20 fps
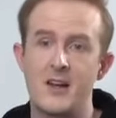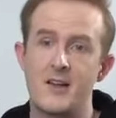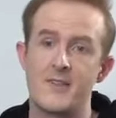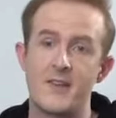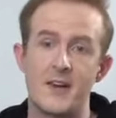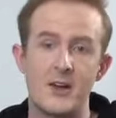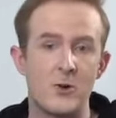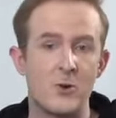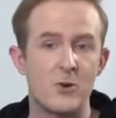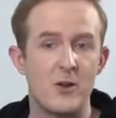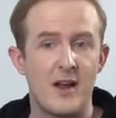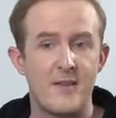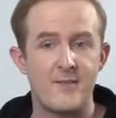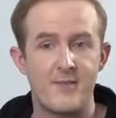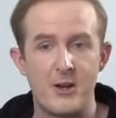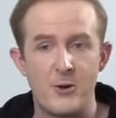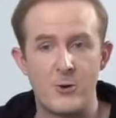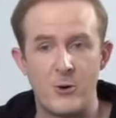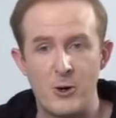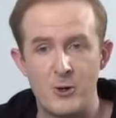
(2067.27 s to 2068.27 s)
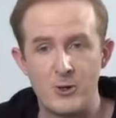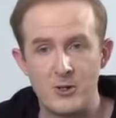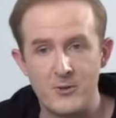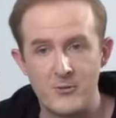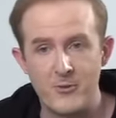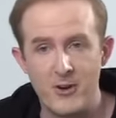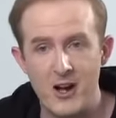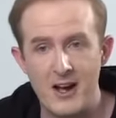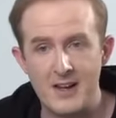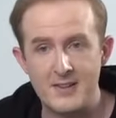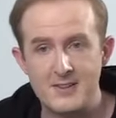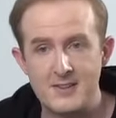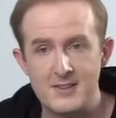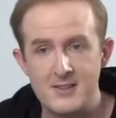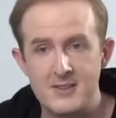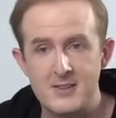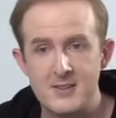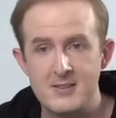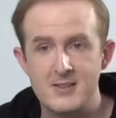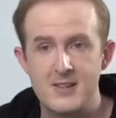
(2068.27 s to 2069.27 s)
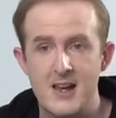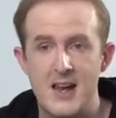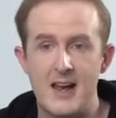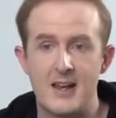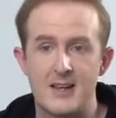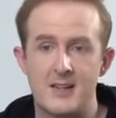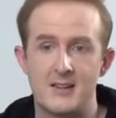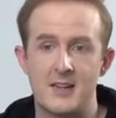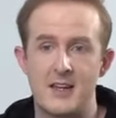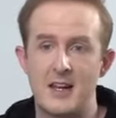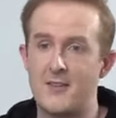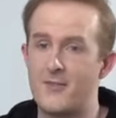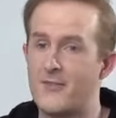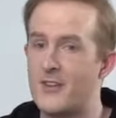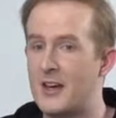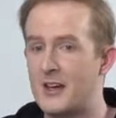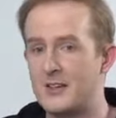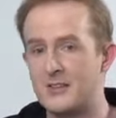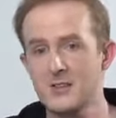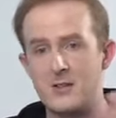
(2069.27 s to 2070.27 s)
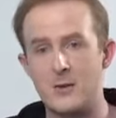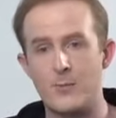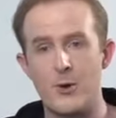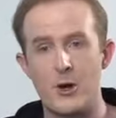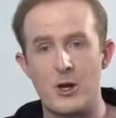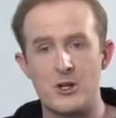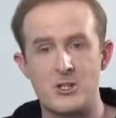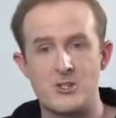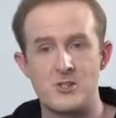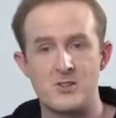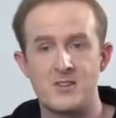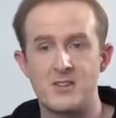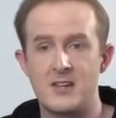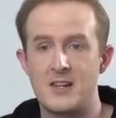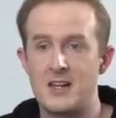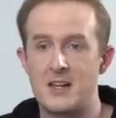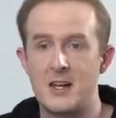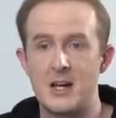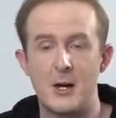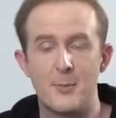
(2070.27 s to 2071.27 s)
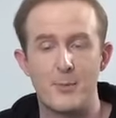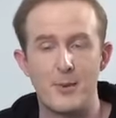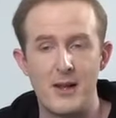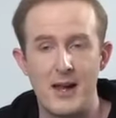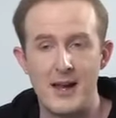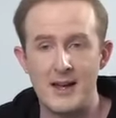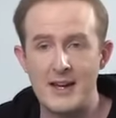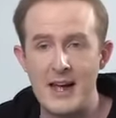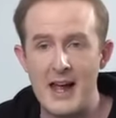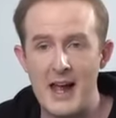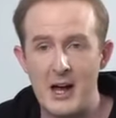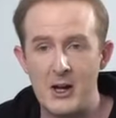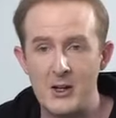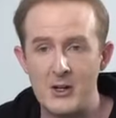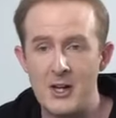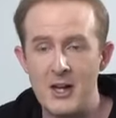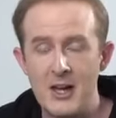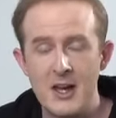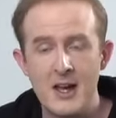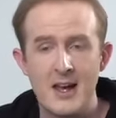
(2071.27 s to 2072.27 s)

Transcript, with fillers: They all have their own devices, and if there's an emergency, a blackout,